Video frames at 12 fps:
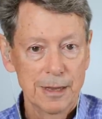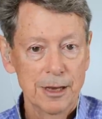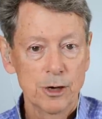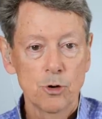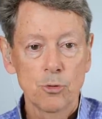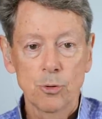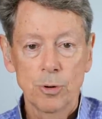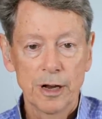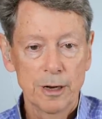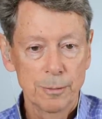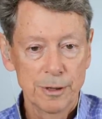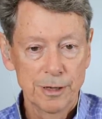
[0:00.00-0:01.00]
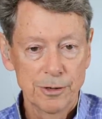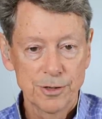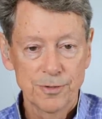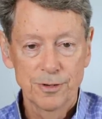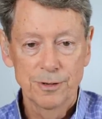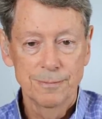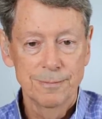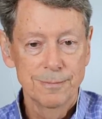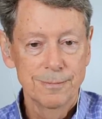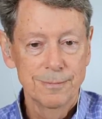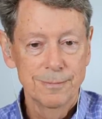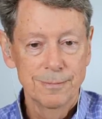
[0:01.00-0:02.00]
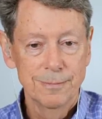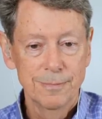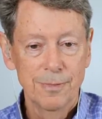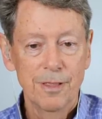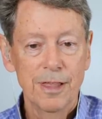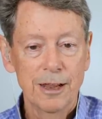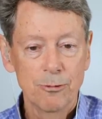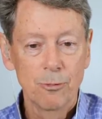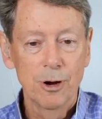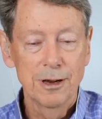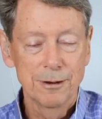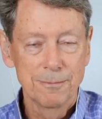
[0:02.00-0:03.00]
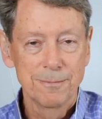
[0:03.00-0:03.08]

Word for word: Incredibly useful. Then what?